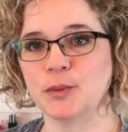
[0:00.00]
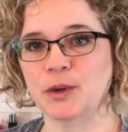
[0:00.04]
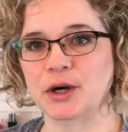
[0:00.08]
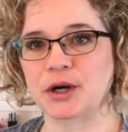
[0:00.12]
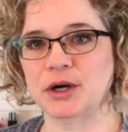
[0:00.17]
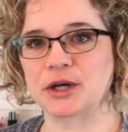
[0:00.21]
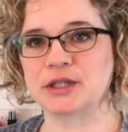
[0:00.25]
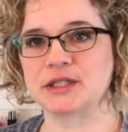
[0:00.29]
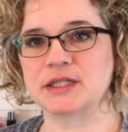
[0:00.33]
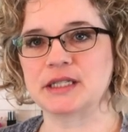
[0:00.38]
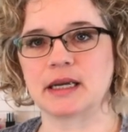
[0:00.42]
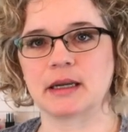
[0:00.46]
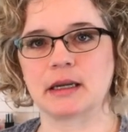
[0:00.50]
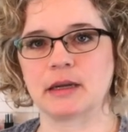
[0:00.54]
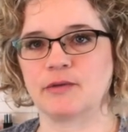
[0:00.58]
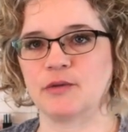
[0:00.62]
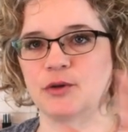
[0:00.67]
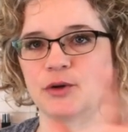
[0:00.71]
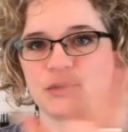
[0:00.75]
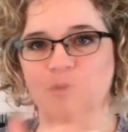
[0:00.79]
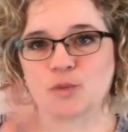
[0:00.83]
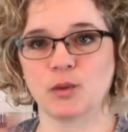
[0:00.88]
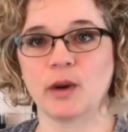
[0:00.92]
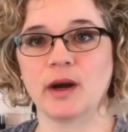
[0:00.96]
words out of
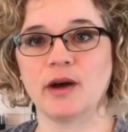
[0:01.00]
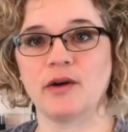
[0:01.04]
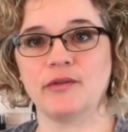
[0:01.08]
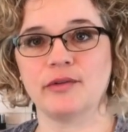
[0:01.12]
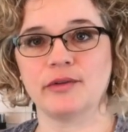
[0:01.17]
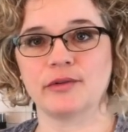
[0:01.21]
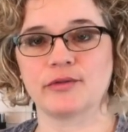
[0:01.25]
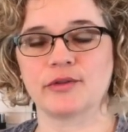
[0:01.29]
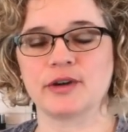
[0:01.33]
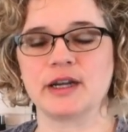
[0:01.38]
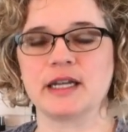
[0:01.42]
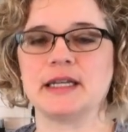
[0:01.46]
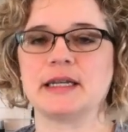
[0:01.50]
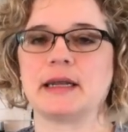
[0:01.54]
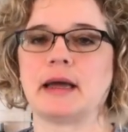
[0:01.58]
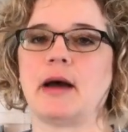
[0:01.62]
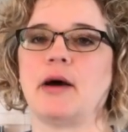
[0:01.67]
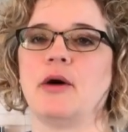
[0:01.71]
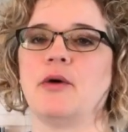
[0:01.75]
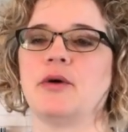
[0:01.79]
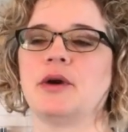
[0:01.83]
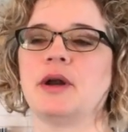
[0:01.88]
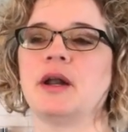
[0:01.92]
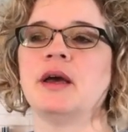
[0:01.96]
your 12 you've written
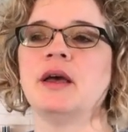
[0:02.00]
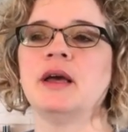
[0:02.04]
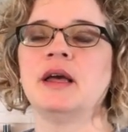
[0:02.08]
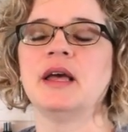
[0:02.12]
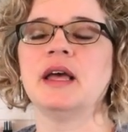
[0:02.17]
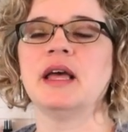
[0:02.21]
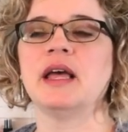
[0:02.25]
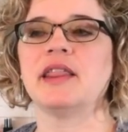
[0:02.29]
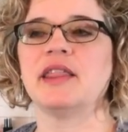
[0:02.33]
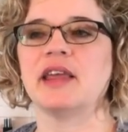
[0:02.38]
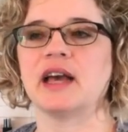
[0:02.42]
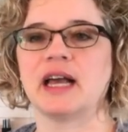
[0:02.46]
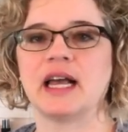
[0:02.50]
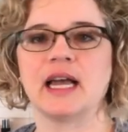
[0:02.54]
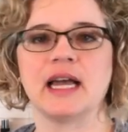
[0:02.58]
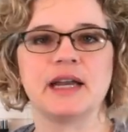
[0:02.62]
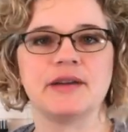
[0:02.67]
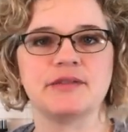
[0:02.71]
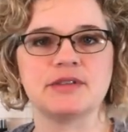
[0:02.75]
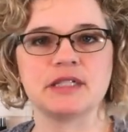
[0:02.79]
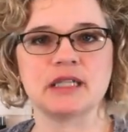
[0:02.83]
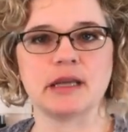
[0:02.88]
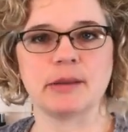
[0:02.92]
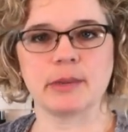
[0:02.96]
down that kind
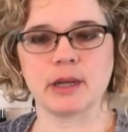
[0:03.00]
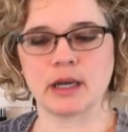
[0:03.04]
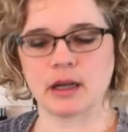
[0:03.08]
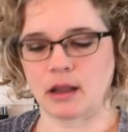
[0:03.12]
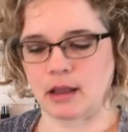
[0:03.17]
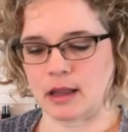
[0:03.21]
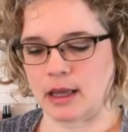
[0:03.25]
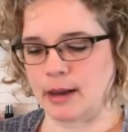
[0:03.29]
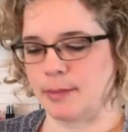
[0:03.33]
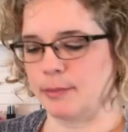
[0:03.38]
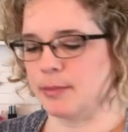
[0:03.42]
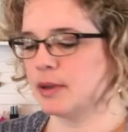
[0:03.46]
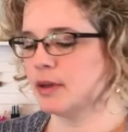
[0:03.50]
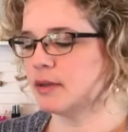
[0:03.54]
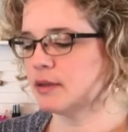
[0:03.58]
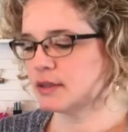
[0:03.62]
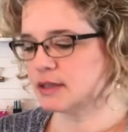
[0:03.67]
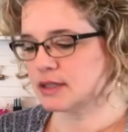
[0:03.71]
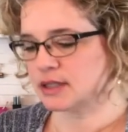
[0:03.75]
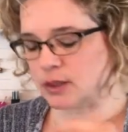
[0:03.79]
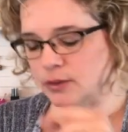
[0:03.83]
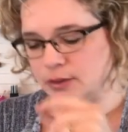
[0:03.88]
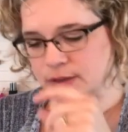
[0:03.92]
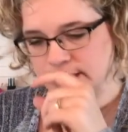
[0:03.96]
of sum it all up.
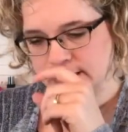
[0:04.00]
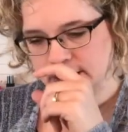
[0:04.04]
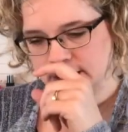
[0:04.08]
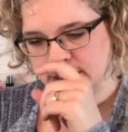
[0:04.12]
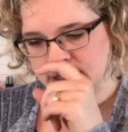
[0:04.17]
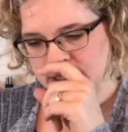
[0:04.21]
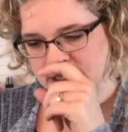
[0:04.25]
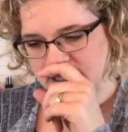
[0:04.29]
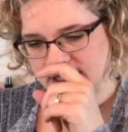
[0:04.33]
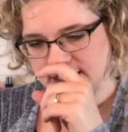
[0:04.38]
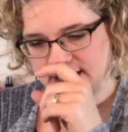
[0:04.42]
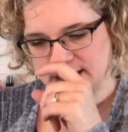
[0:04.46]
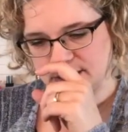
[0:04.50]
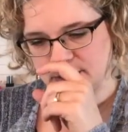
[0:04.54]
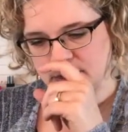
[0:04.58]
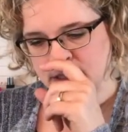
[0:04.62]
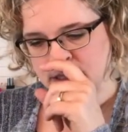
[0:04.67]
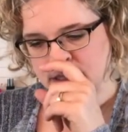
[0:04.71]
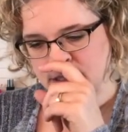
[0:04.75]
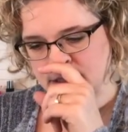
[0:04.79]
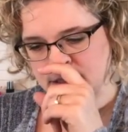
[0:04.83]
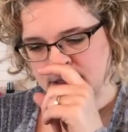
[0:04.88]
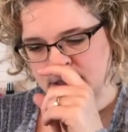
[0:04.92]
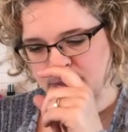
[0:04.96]
So it's good
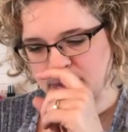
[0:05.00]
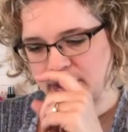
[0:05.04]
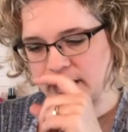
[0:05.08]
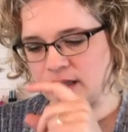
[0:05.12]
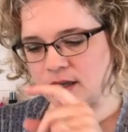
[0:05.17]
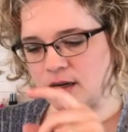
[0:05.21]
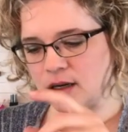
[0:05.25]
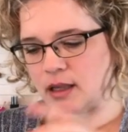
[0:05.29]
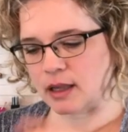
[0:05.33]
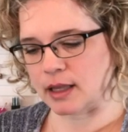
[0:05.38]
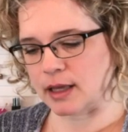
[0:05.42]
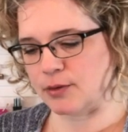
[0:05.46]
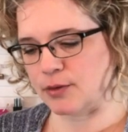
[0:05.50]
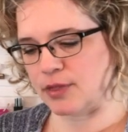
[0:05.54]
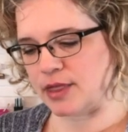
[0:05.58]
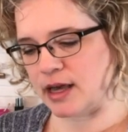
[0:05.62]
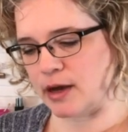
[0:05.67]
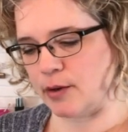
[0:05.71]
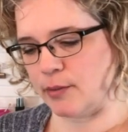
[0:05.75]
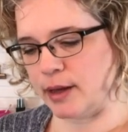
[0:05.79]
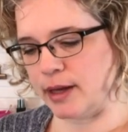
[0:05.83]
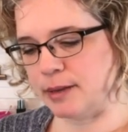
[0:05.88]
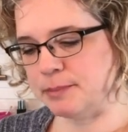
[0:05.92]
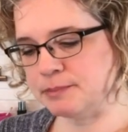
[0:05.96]
to spell it all out
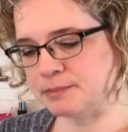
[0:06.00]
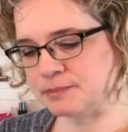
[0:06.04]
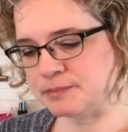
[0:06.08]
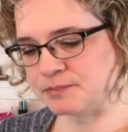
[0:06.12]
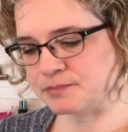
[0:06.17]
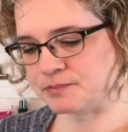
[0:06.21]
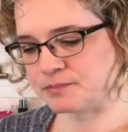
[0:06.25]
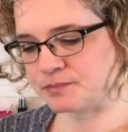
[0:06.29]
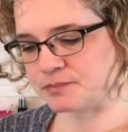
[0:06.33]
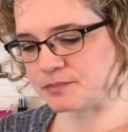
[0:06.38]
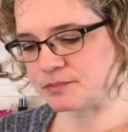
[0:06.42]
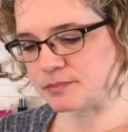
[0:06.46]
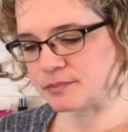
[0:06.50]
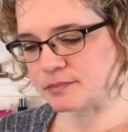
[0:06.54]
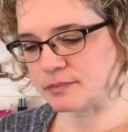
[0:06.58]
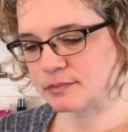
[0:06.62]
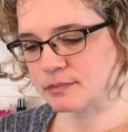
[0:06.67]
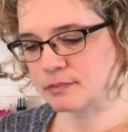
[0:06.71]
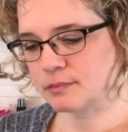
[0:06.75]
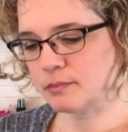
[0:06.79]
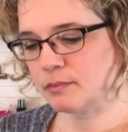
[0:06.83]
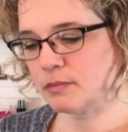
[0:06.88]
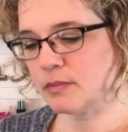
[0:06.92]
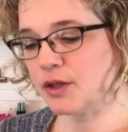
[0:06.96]
that way.
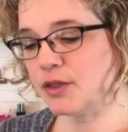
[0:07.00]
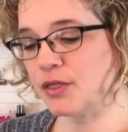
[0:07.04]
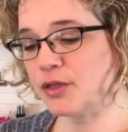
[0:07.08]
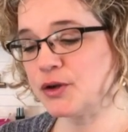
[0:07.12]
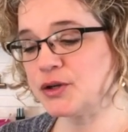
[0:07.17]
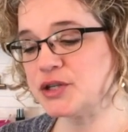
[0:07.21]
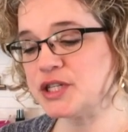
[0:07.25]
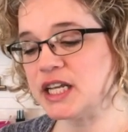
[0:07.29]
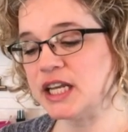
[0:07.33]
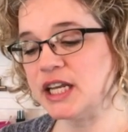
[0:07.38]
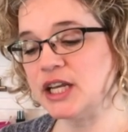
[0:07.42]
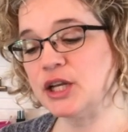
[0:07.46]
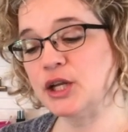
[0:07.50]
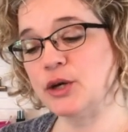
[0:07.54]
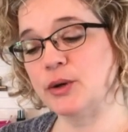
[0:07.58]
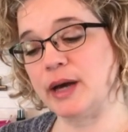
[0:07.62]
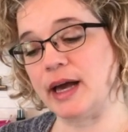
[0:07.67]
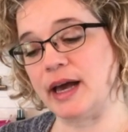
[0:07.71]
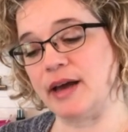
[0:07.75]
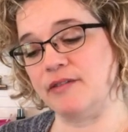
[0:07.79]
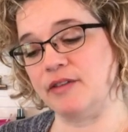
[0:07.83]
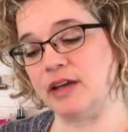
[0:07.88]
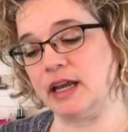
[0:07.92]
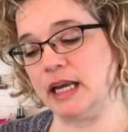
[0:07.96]
13, do you
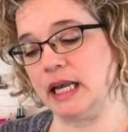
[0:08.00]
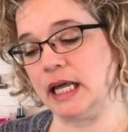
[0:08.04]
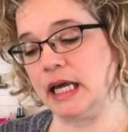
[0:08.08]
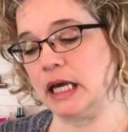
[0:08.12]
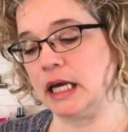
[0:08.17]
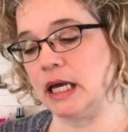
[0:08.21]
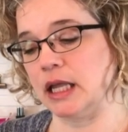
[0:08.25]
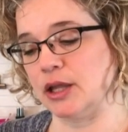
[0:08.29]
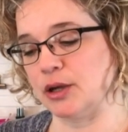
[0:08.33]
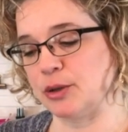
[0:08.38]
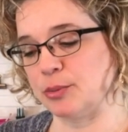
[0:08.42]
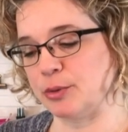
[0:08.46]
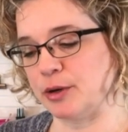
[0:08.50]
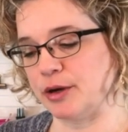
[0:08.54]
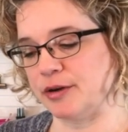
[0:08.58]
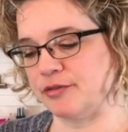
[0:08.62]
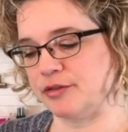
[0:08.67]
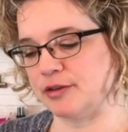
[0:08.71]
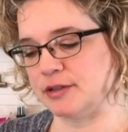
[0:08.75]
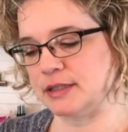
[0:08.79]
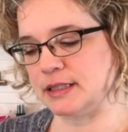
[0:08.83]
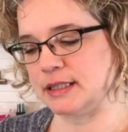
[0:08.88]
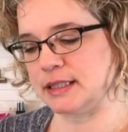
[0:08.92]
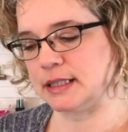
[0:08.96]
have any color
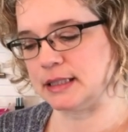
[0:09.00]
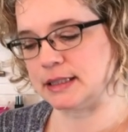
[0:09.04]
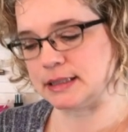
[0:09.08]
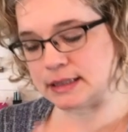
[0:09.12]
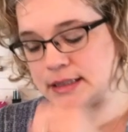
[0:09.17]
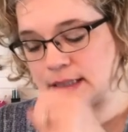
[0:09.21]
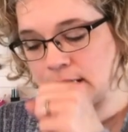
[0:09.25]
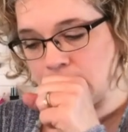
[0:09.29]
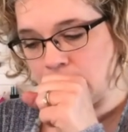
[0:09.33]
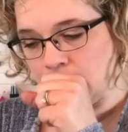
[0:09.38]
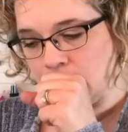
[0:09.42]
preferences?